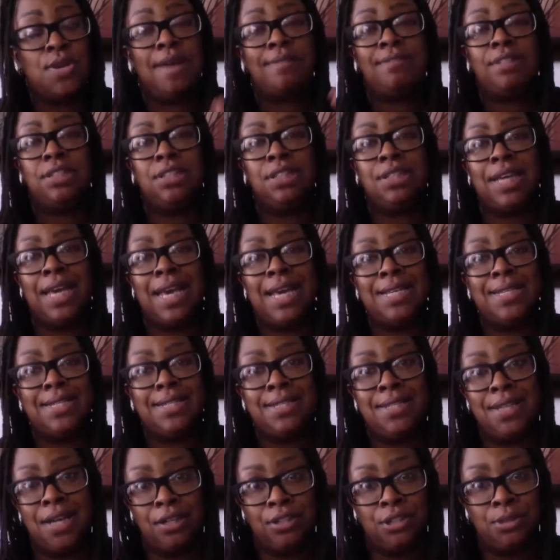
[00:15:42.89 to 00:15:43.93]
You have to look
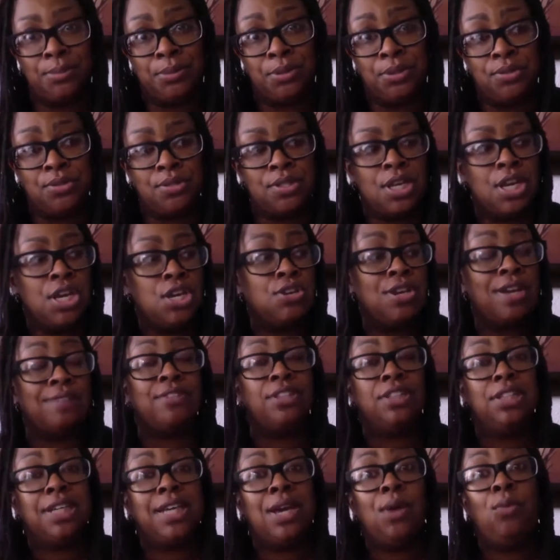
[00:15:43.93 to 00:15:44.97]
at deductibles.
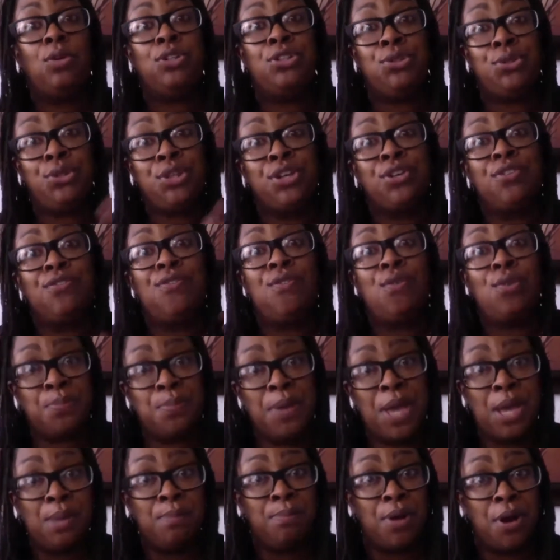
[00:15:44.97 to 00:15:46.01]
You have to look at what you can
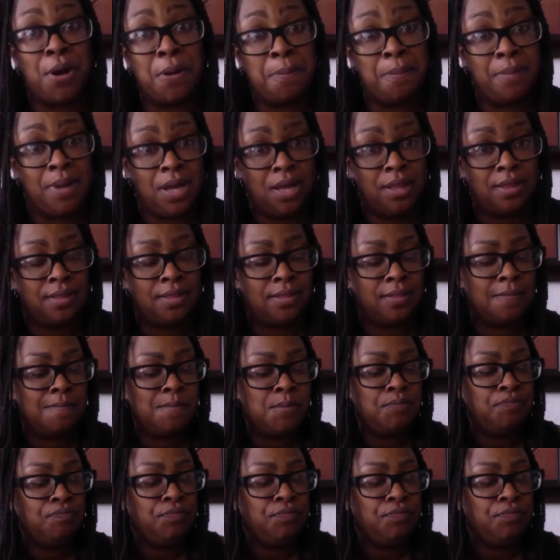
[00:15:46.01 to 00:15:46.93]
afford to pay per month.